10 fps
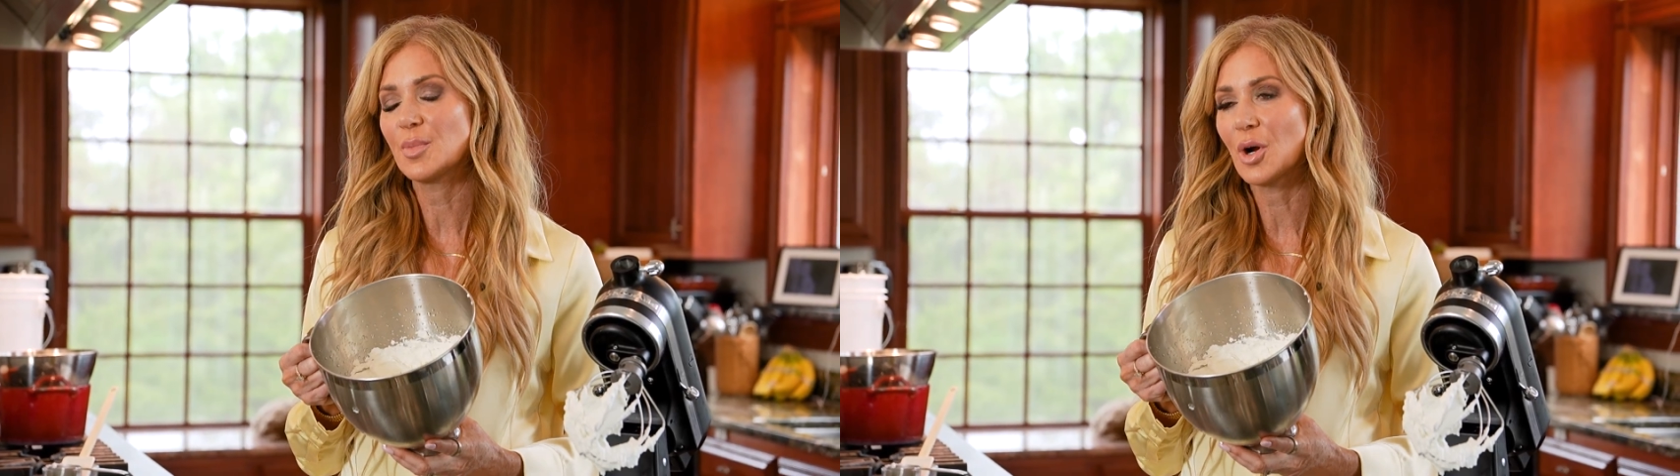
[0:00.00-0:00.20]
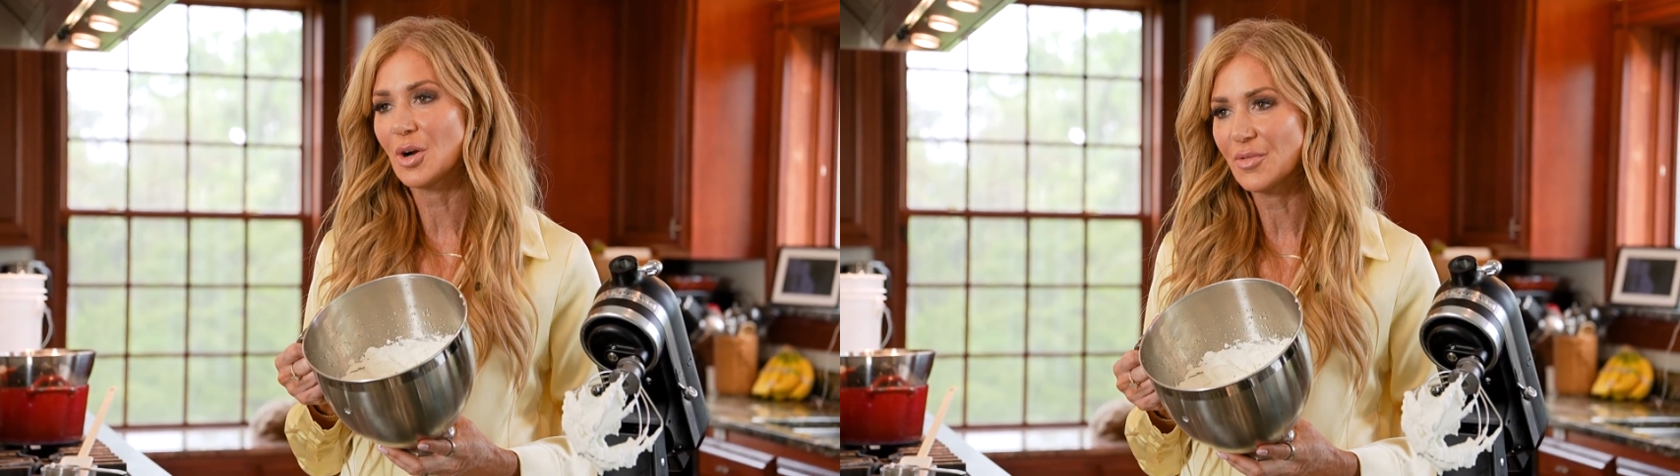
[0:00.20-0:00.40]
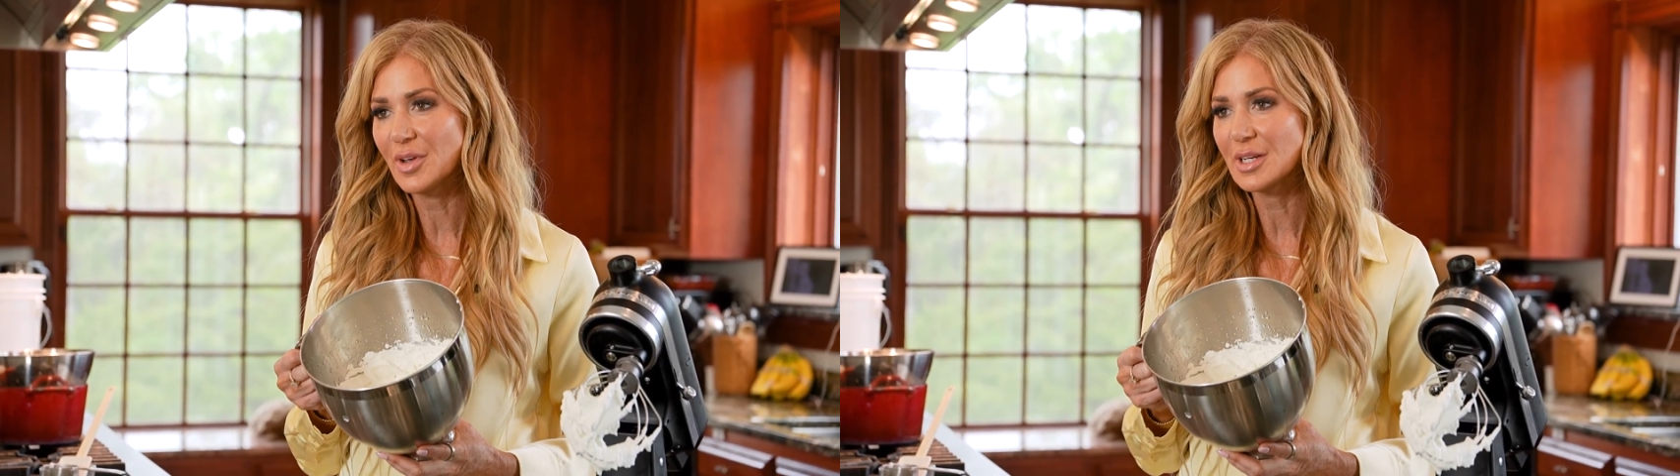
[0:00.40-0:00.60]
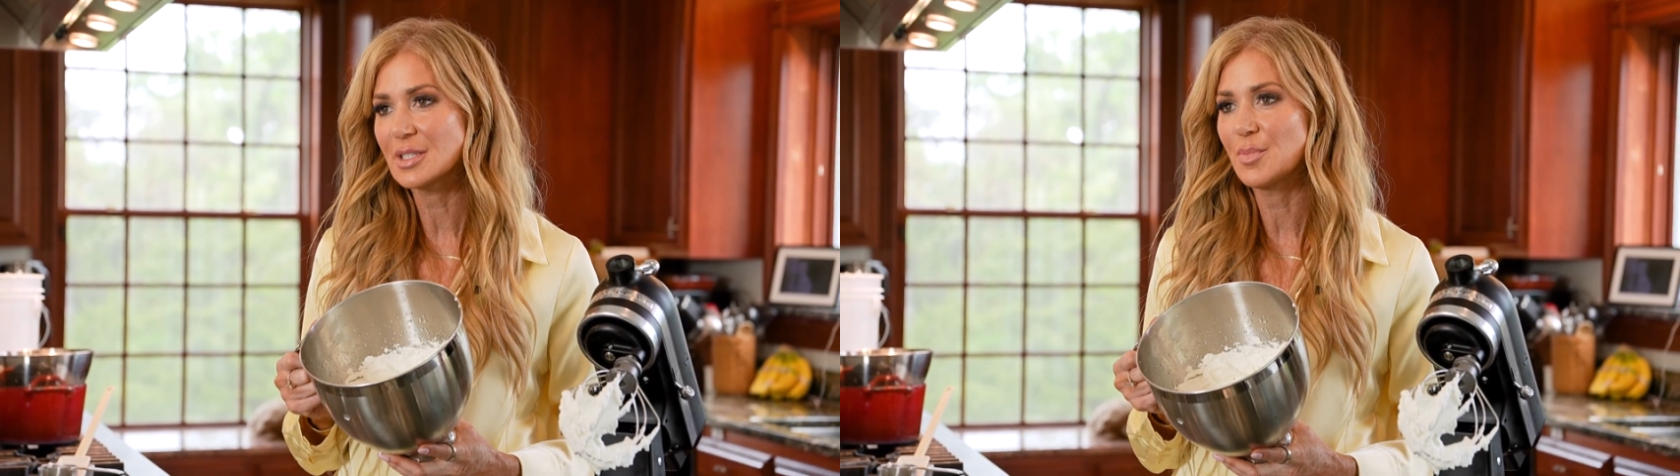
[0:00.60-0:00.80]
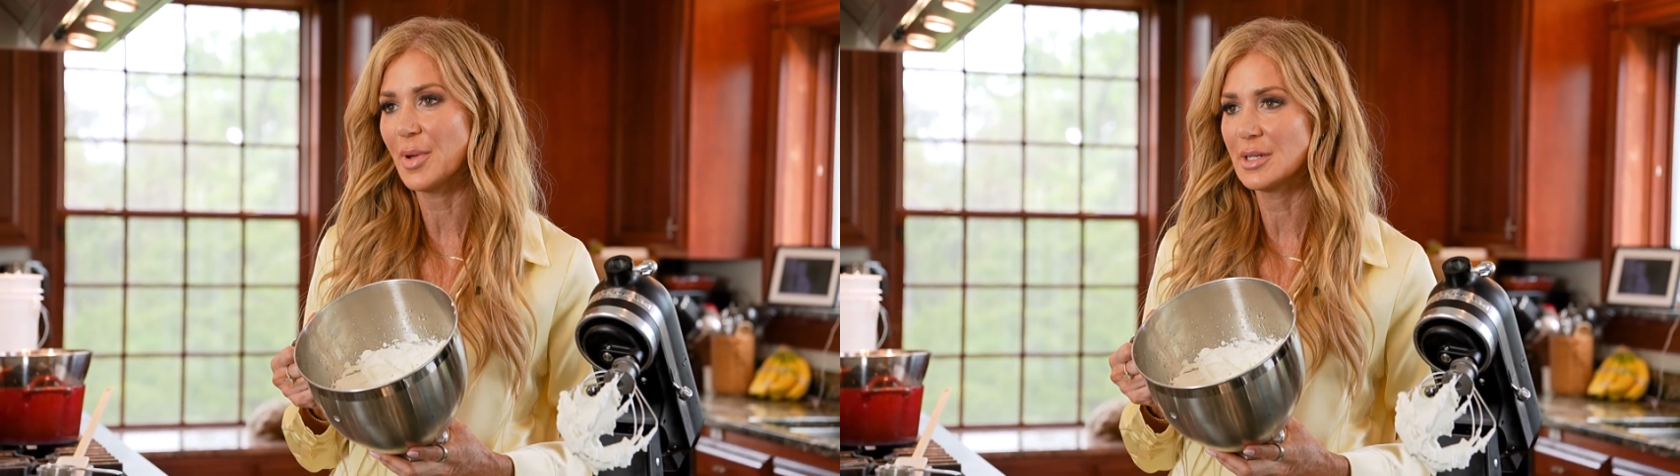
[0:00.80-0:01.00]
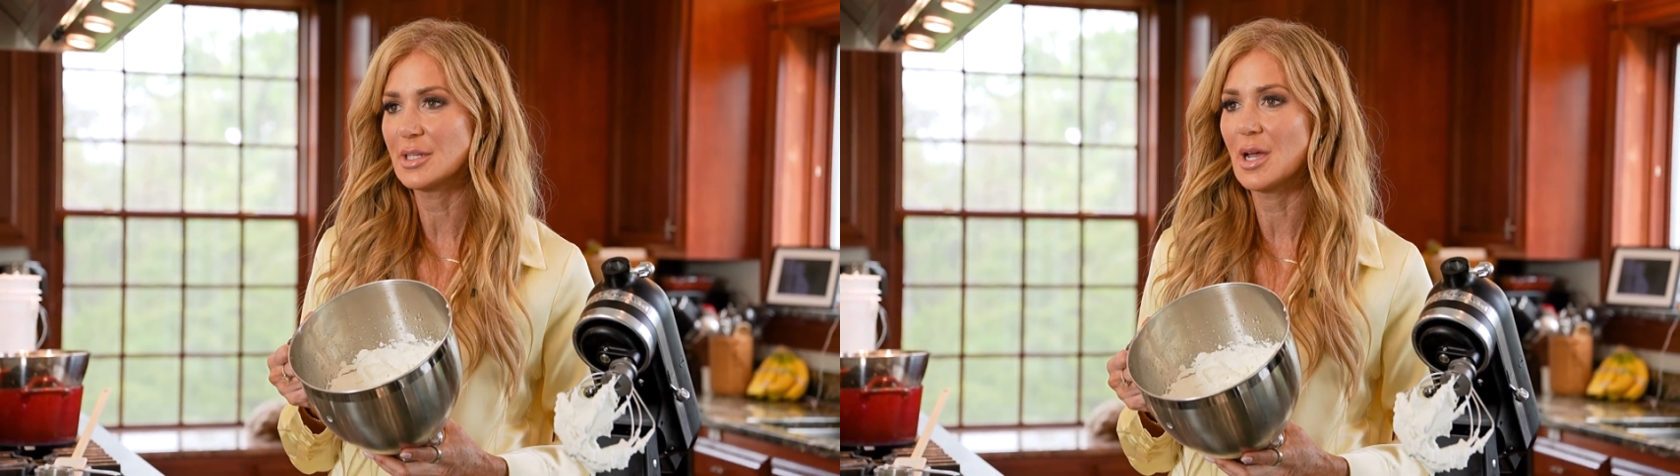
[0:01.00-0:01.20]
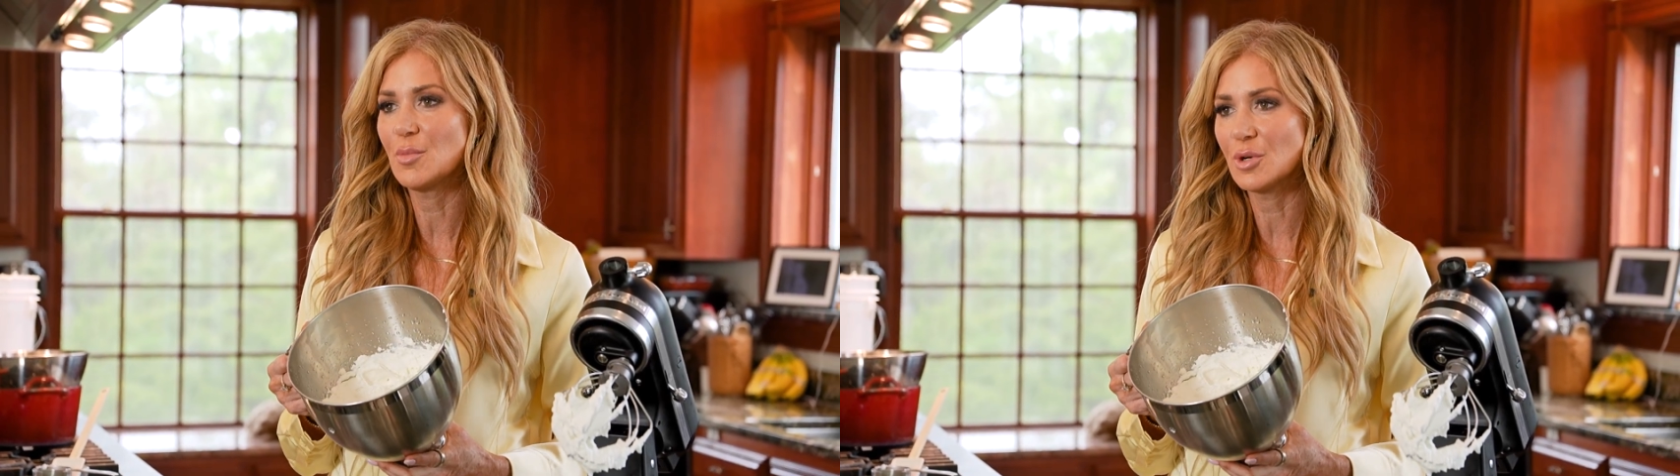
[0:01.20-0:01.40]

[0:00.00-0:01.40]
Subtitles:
perfect bedtime